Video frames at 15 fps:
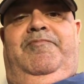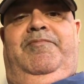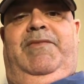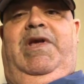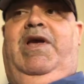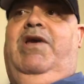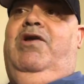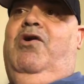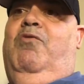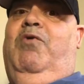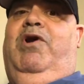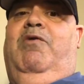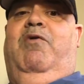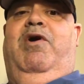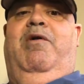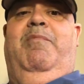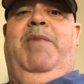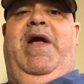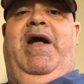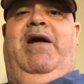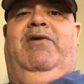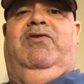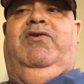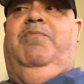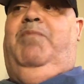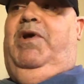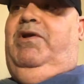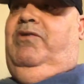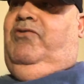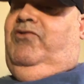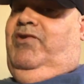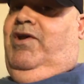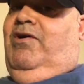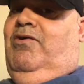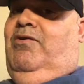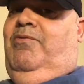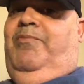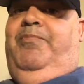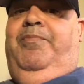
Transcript: And you don't want to wear a mask, but still,